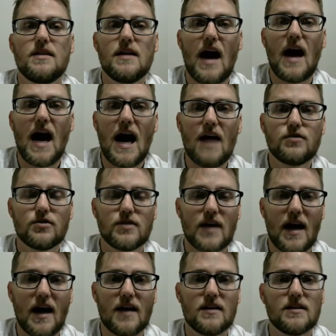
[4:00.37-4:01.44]
After
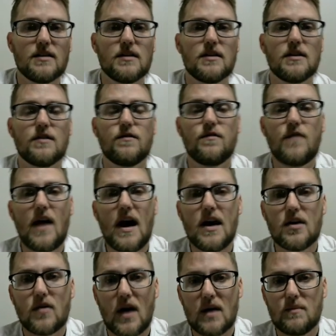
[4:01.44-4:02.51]
that, the
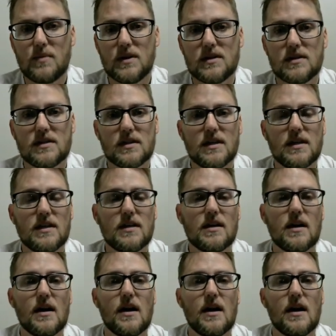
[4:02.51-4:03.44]
fighter APC